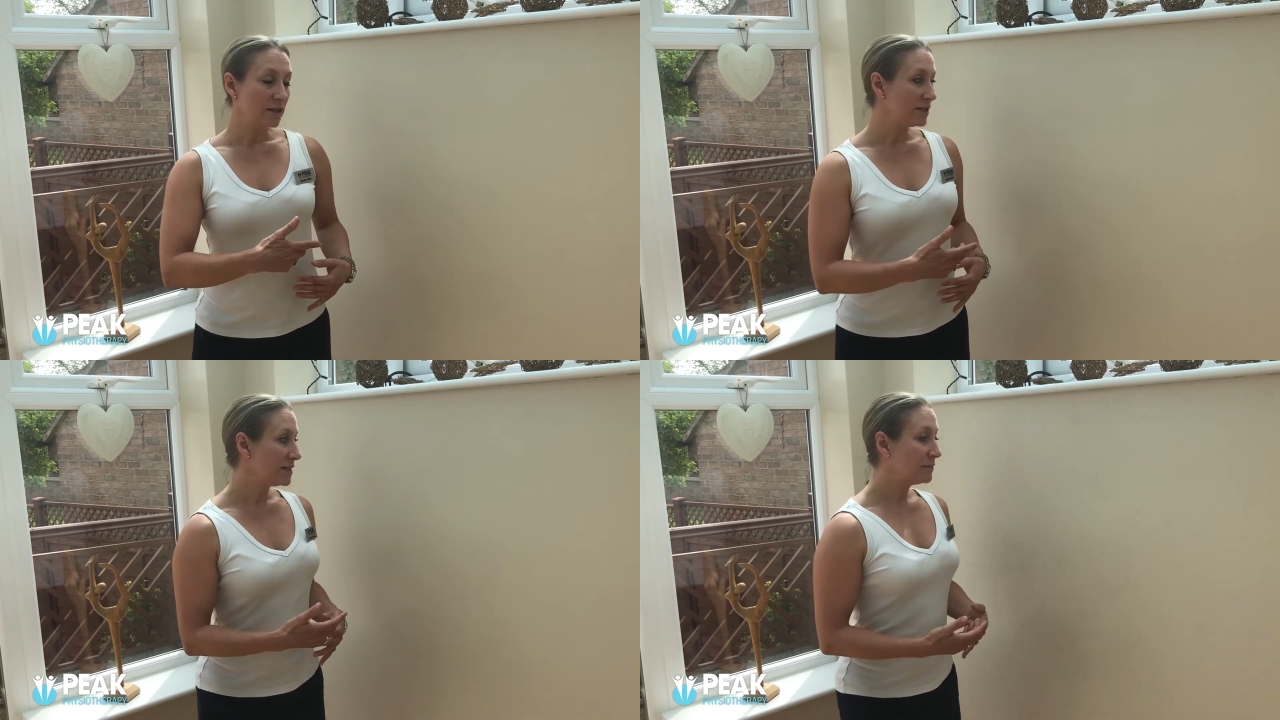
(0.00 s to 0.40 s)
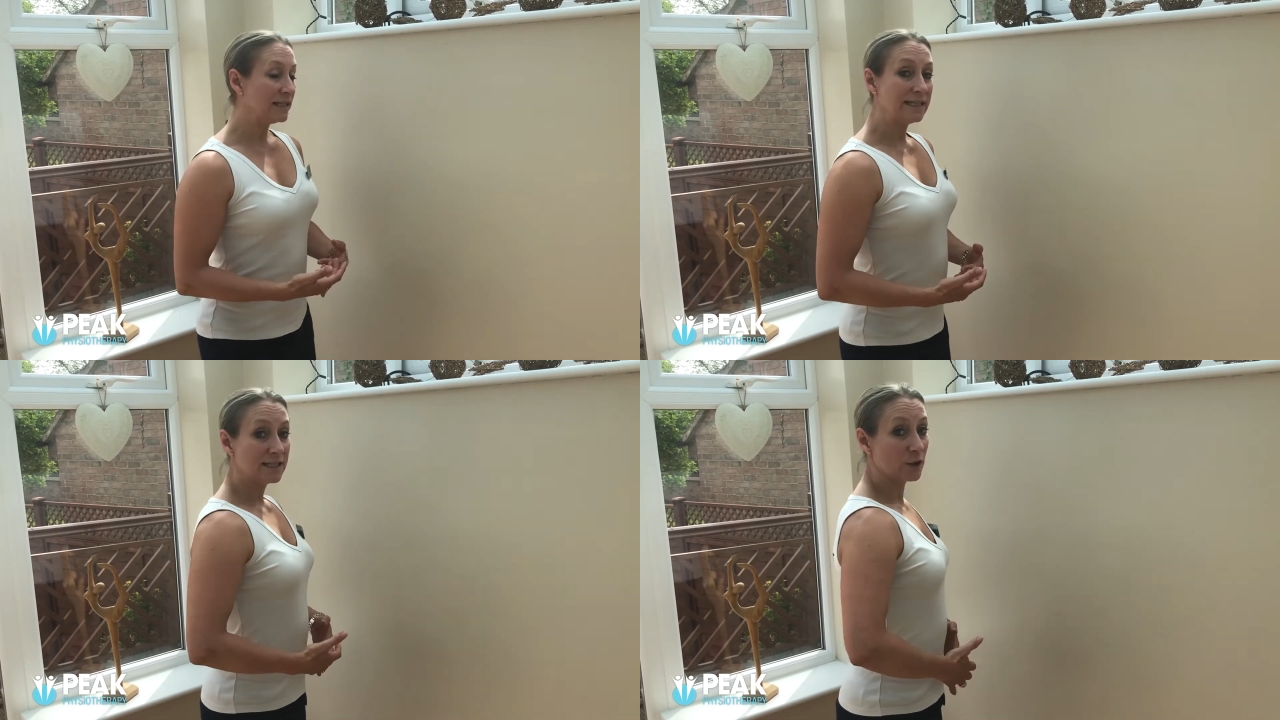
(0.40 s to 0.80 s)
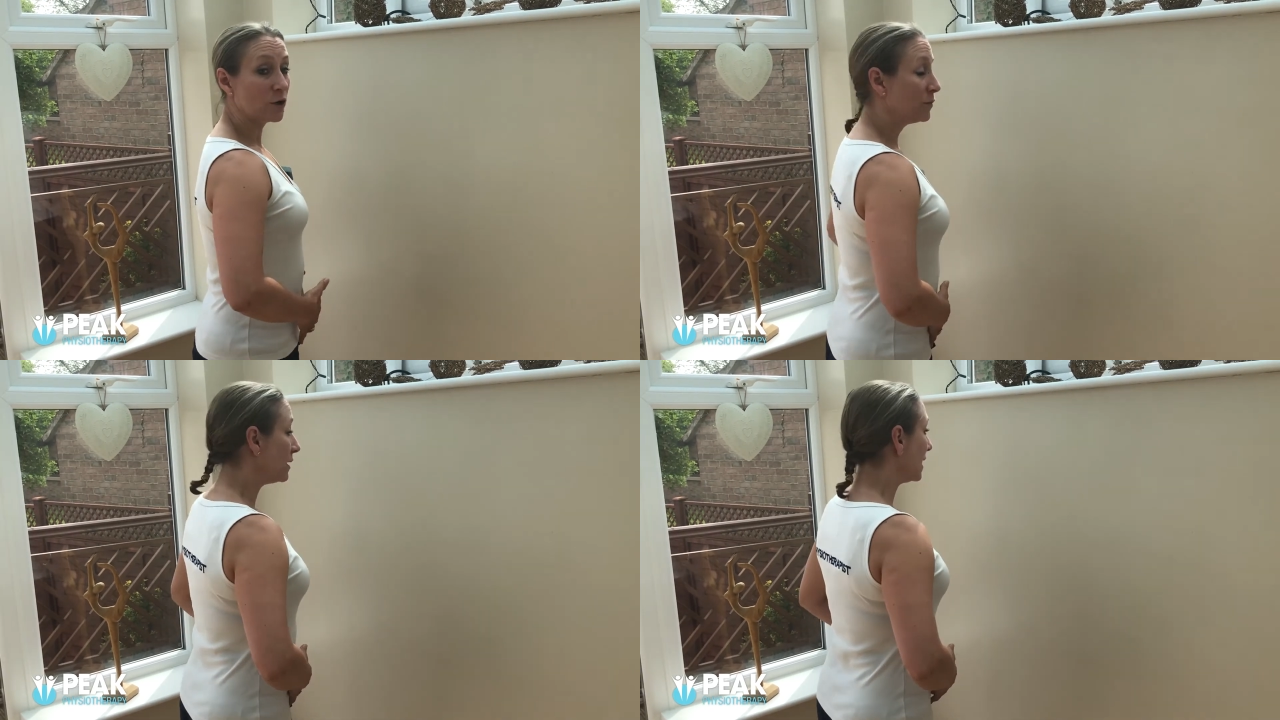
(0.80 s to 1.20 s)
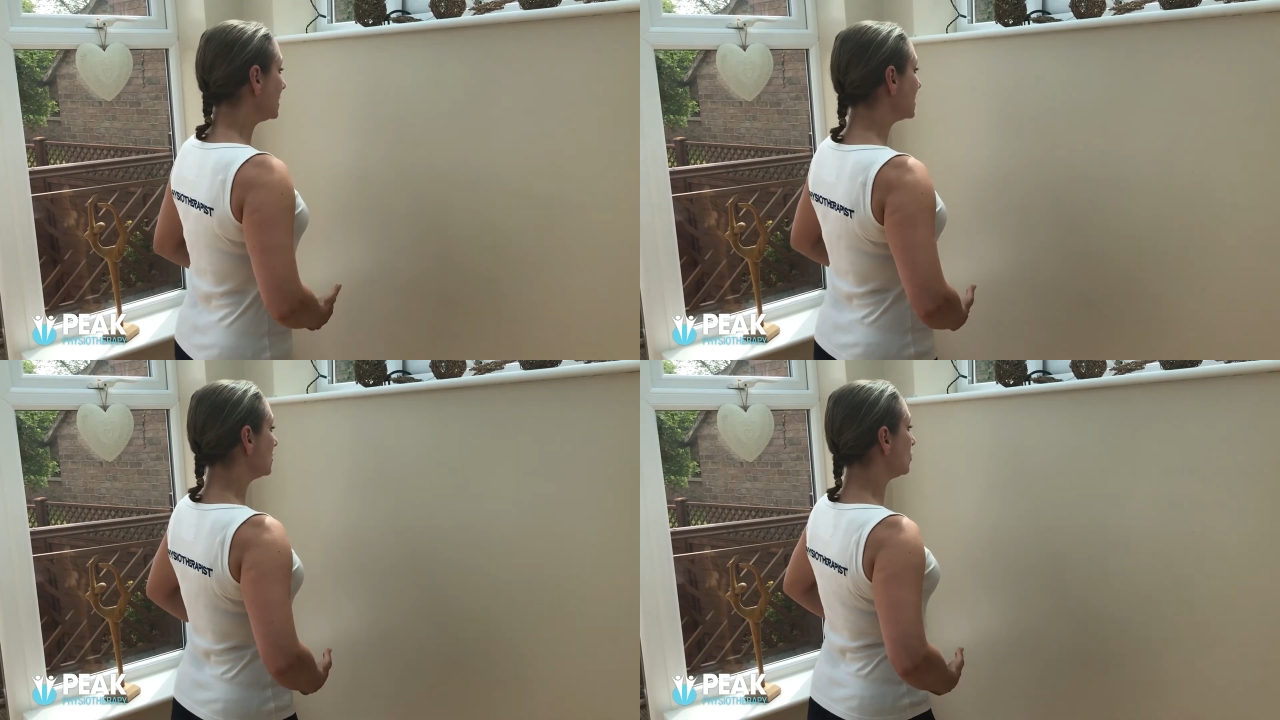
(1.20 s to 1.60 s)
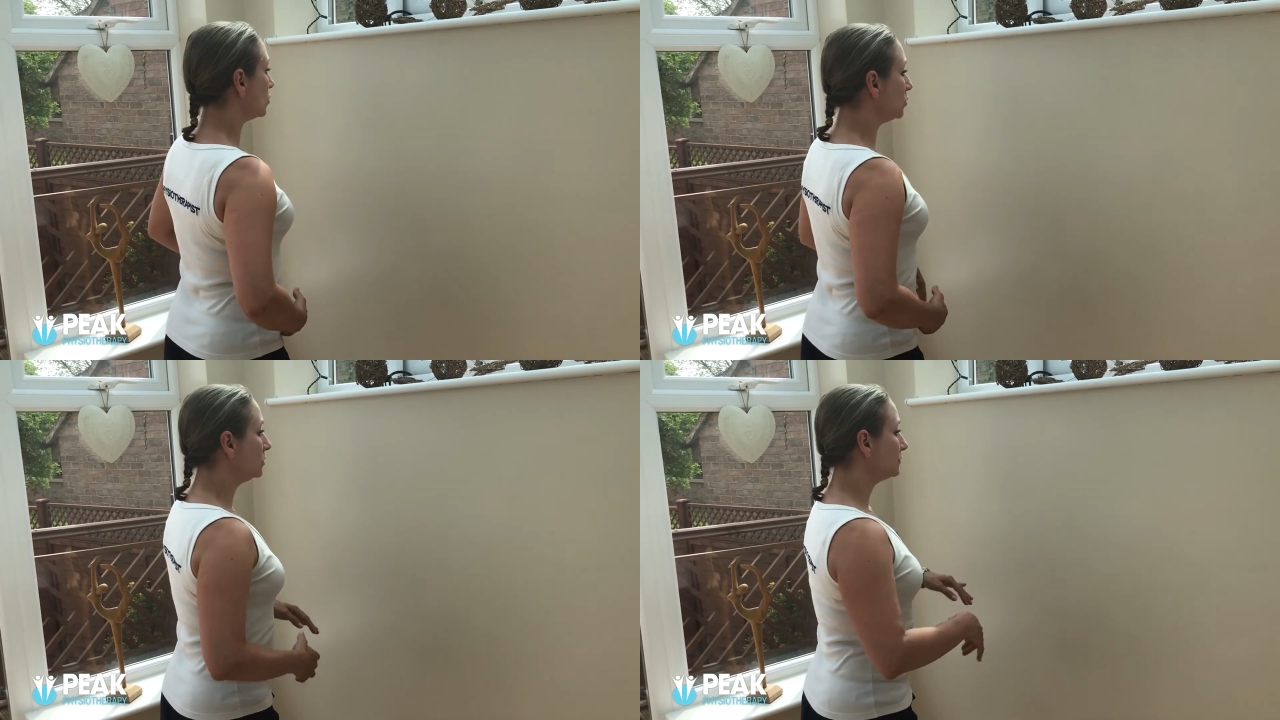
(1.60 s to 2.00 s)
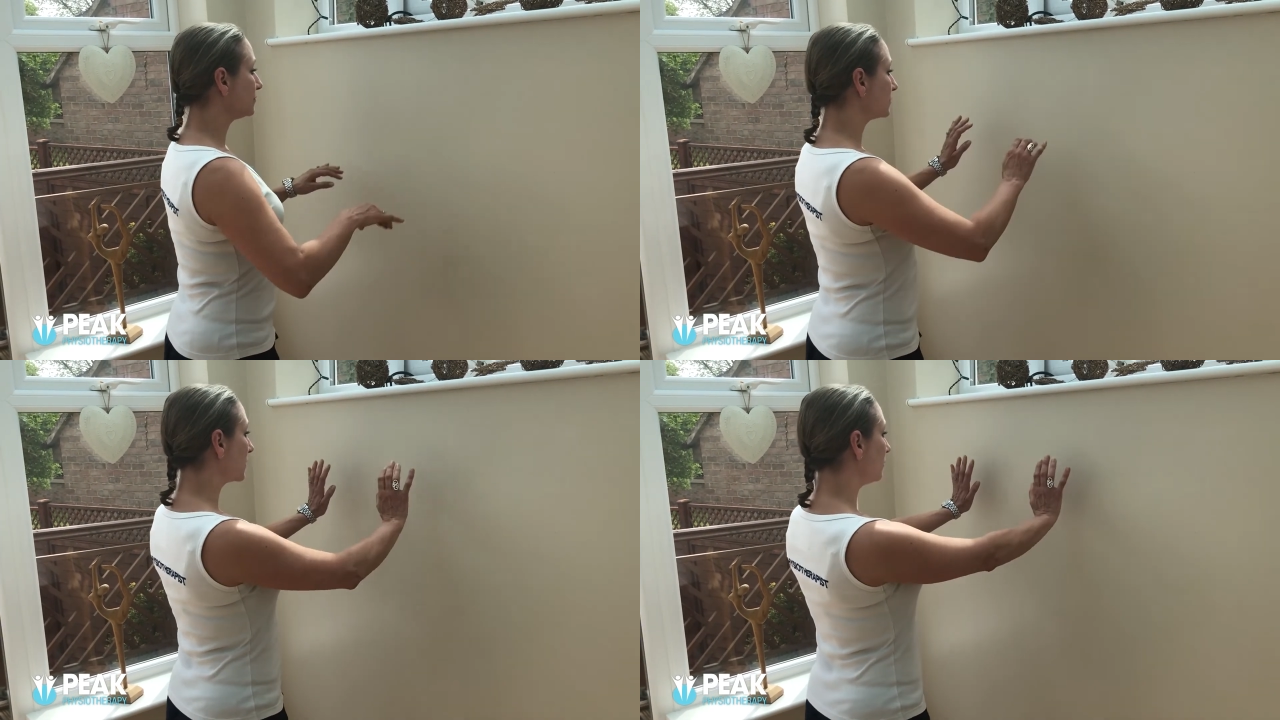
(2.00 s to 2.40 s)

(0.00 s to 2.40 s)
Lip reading: You simply need to come against the wall,